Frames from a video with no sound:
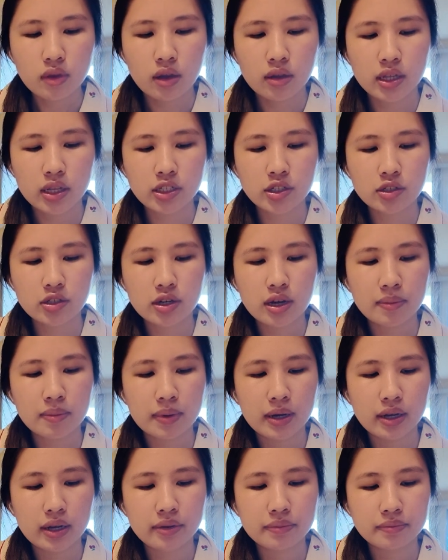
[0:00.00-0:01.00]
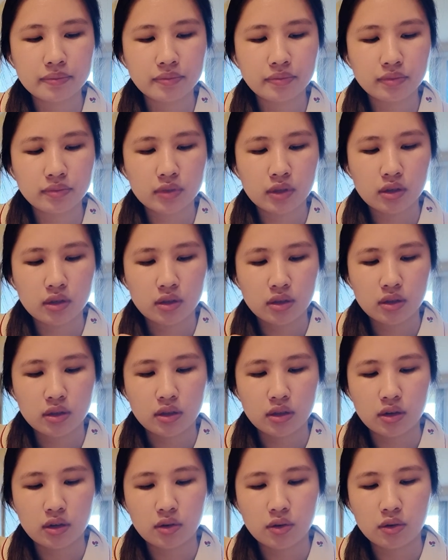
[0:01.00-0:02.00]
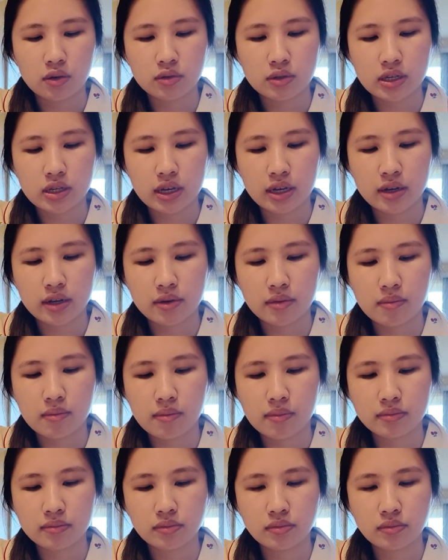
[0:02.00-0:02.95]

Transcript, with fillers: Let's try my little oden